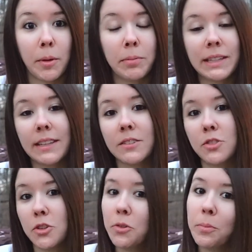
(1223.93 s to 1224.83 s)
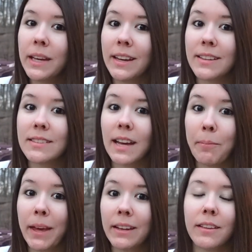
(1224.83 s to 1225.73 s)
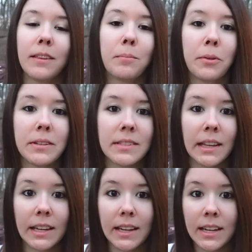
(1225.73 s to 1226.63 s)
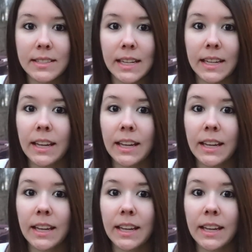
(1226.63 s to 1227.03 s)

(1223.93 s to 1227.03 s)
please do, because I make nothing but reselling content,